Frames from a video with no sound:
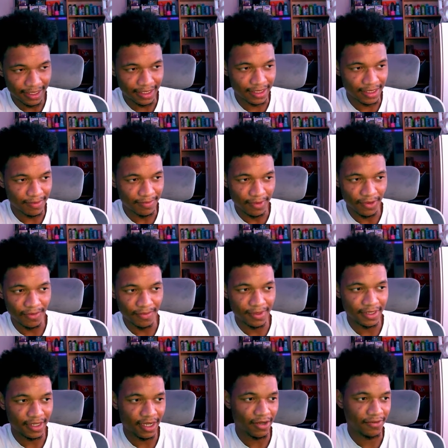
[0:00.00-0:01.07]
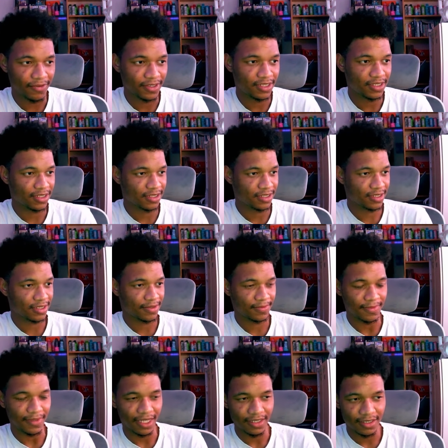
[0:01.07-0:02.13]
this moment now is just,
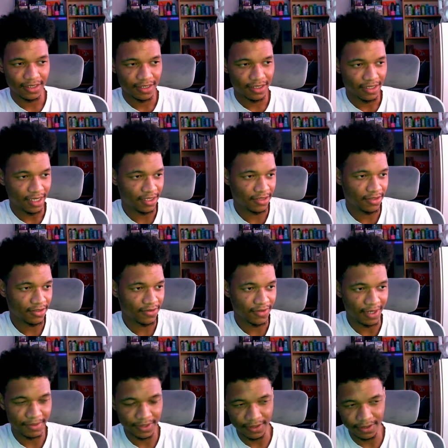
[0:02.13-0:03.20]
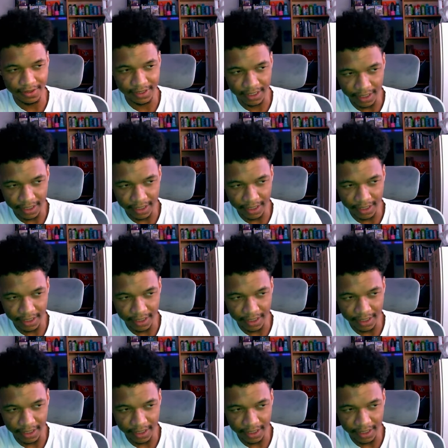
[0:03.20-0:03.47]
I don't know, crap songs, I